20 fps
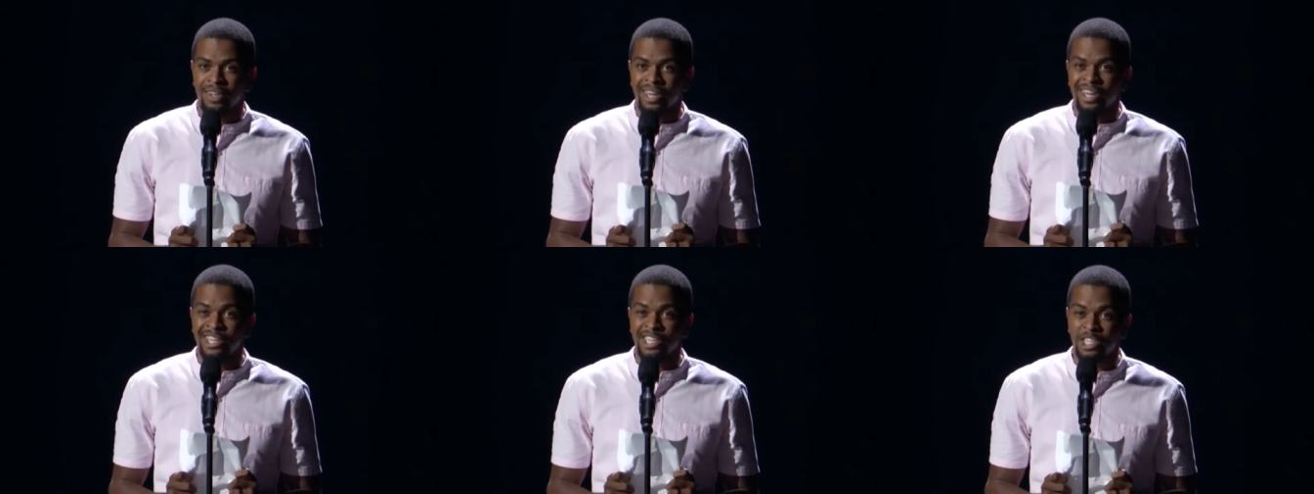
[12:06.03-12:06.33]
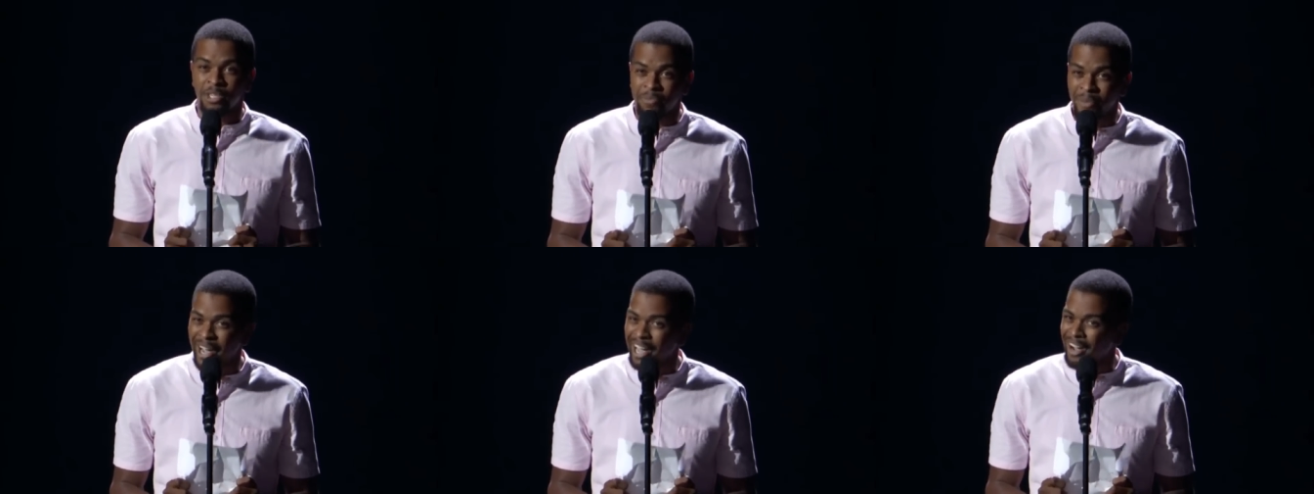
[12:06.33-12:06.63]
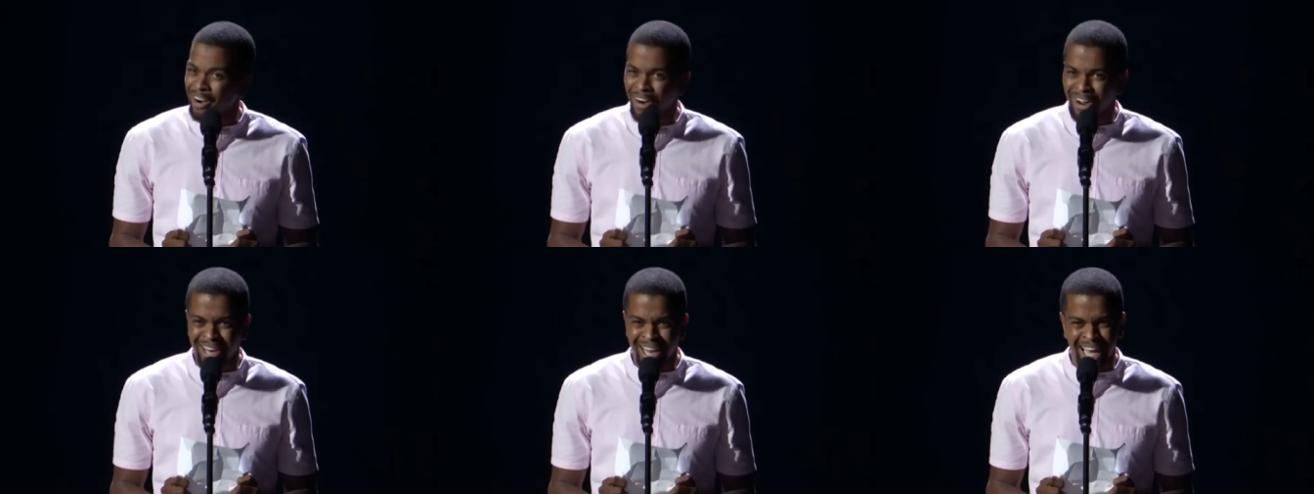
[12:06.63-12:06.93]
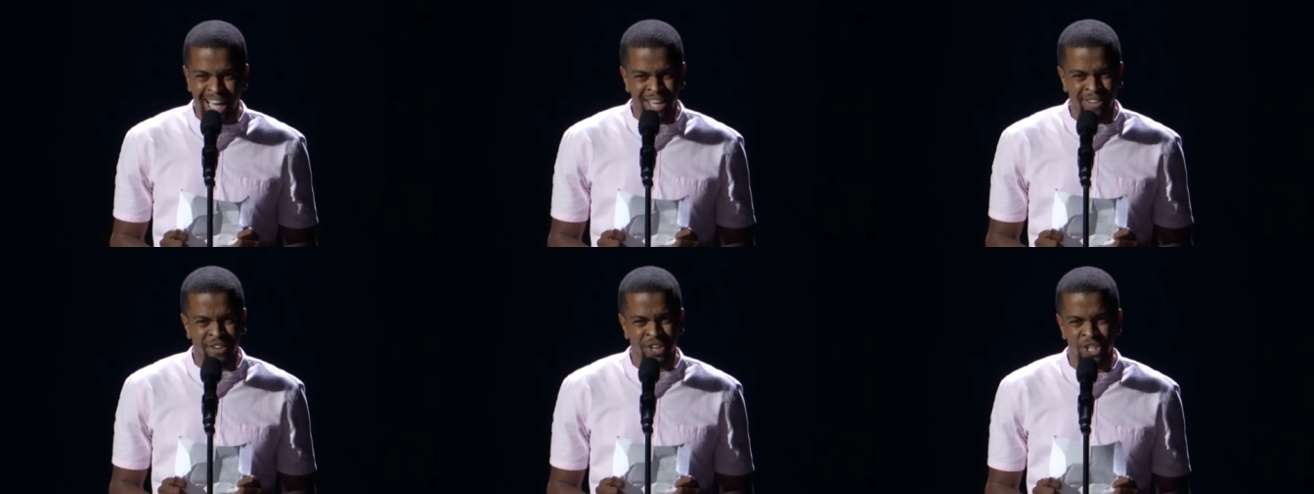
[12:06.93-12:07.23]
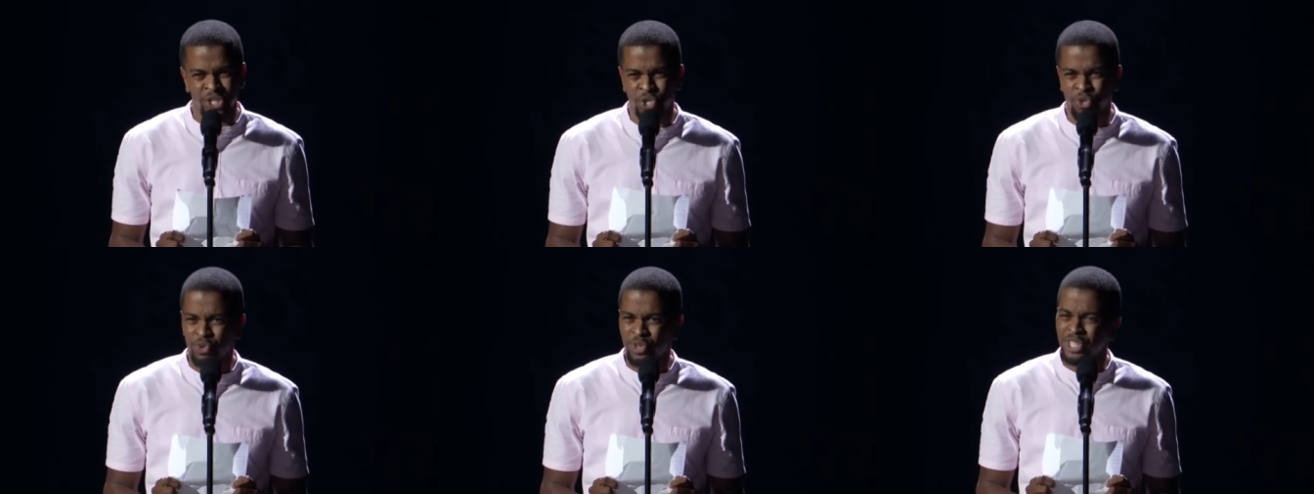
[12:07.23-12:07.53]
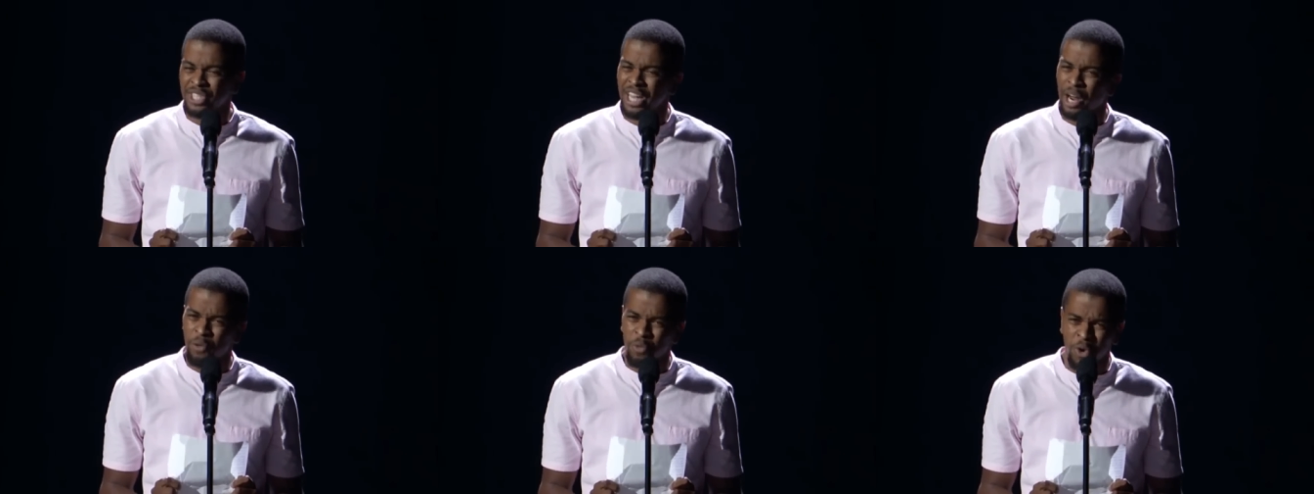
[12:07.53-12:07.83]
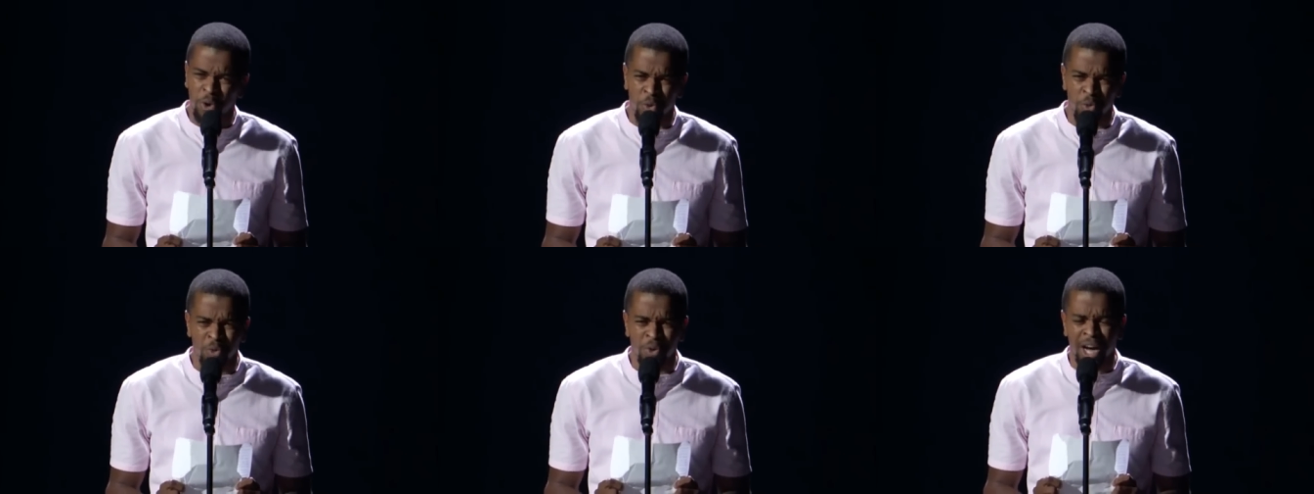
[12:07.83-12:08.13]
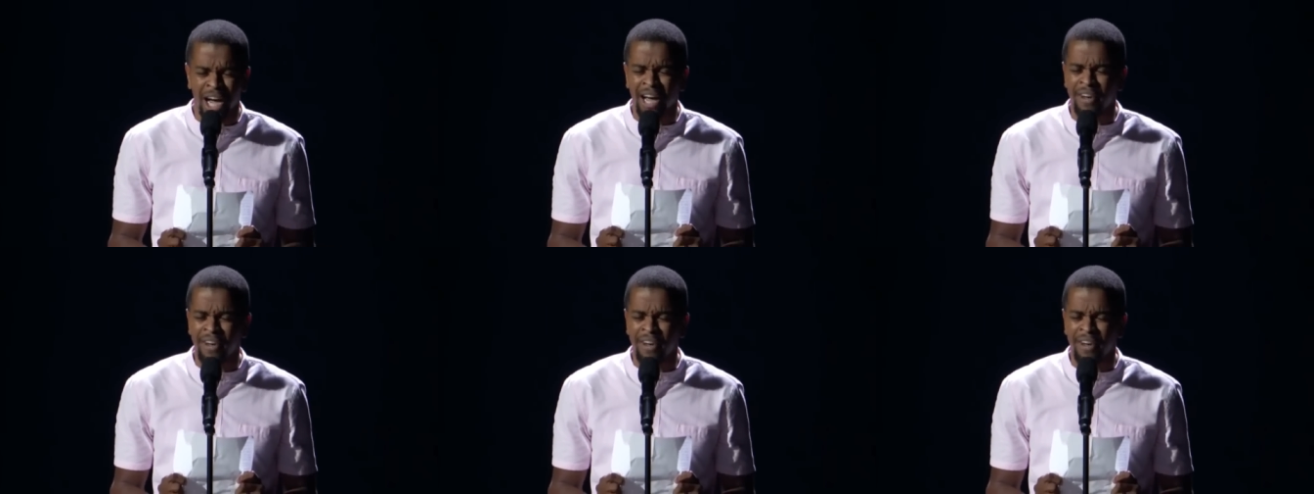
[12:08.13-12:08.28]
And despite our lack of history, Tyrone,